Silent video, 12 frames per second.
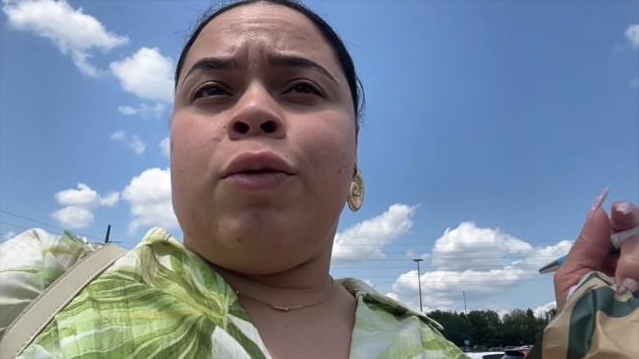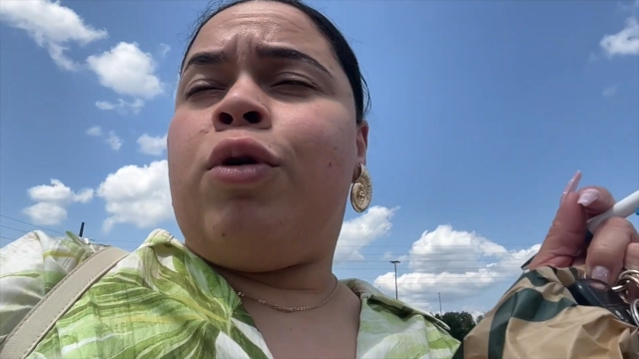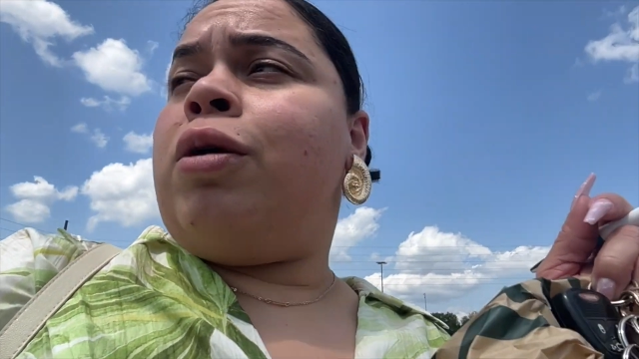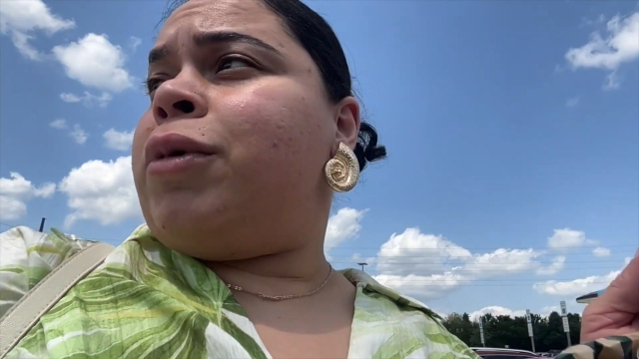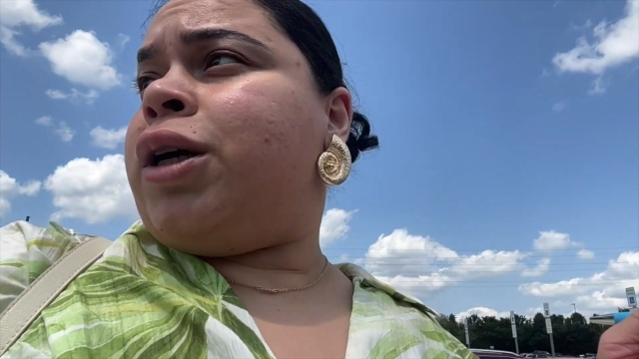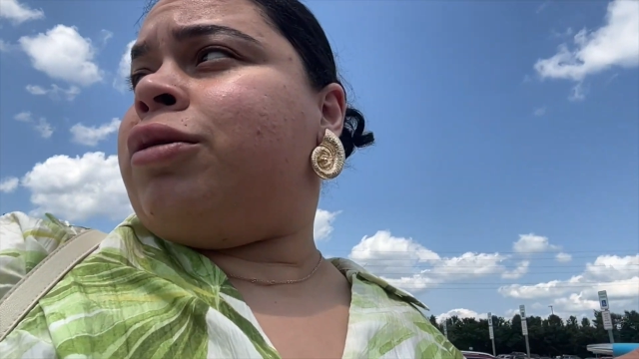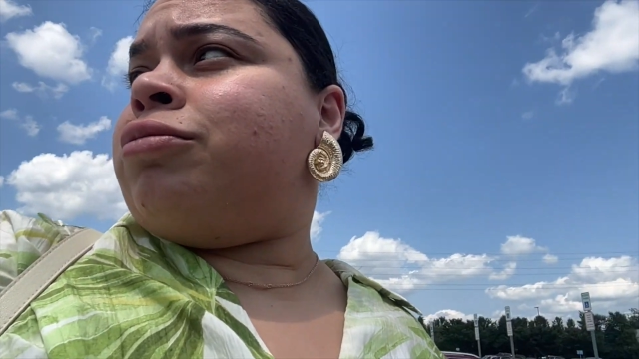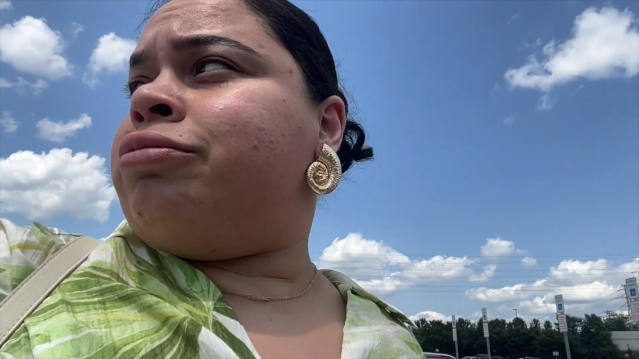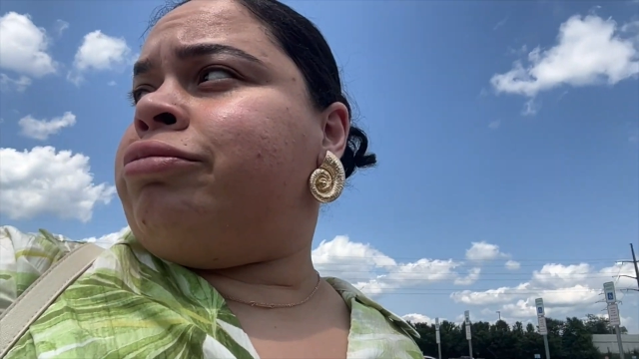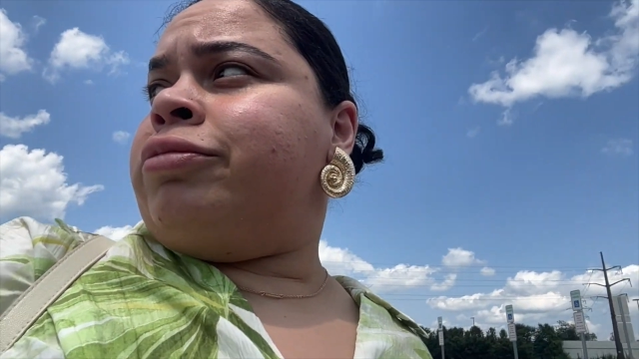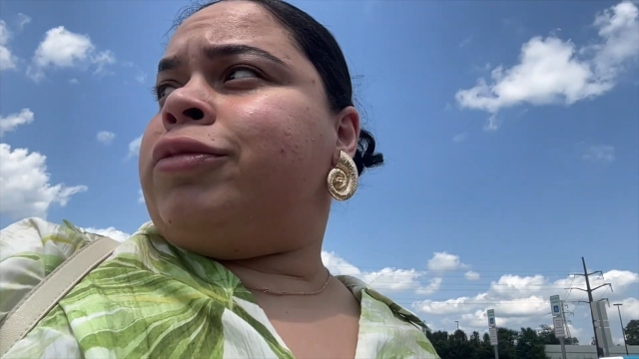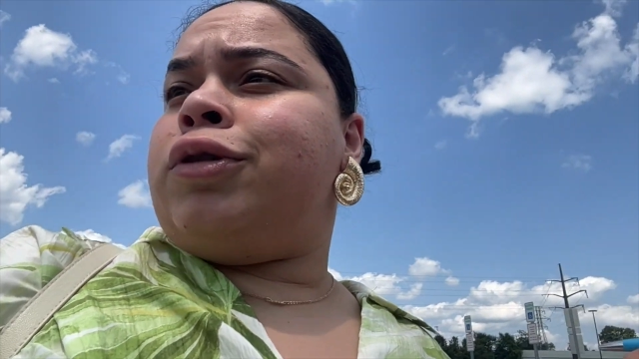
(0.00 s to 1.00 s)
Walmart
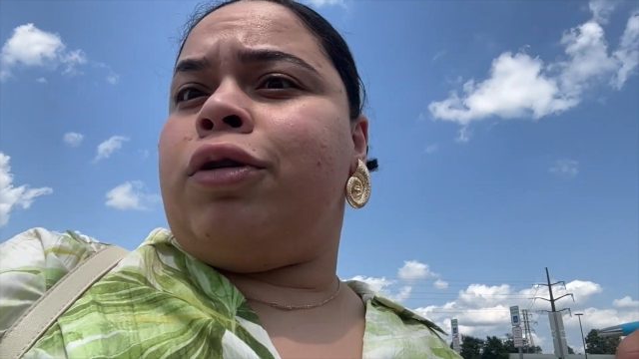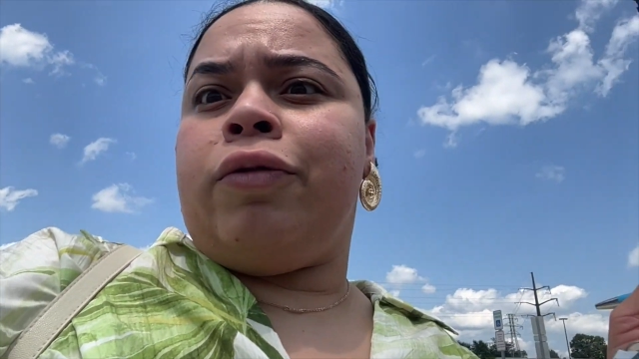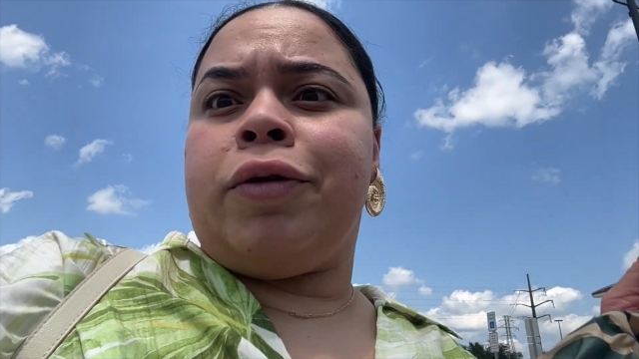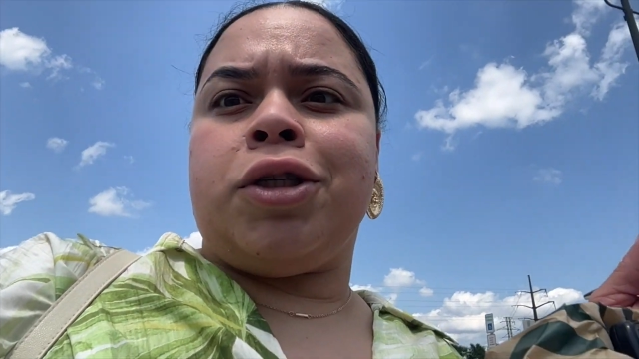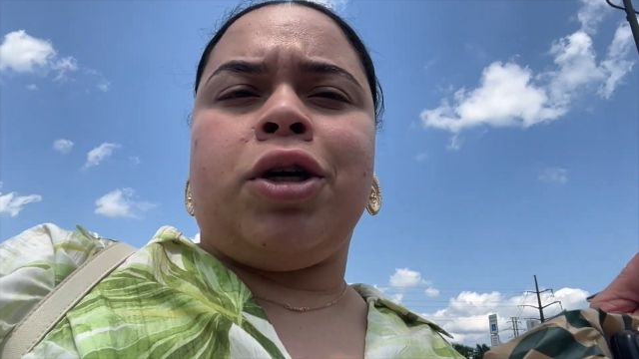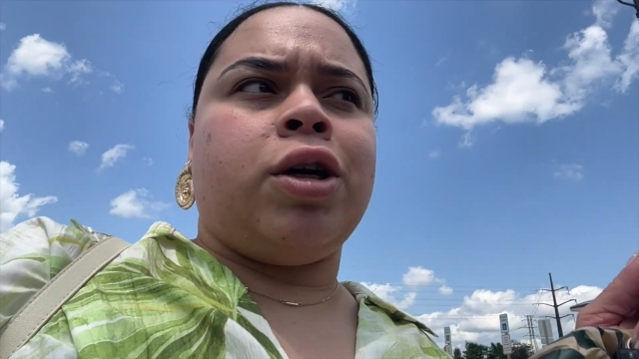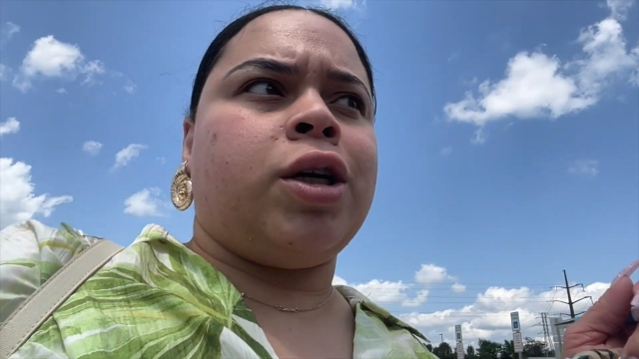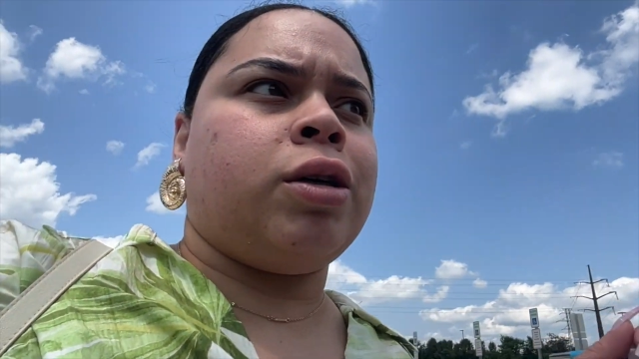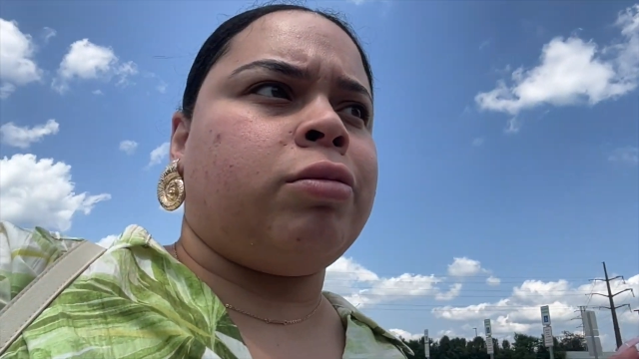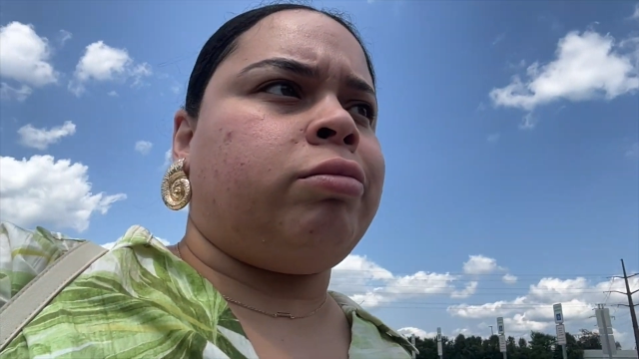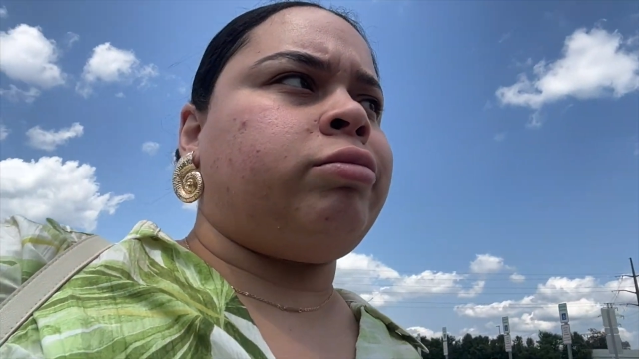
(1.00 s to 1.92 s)
over Target.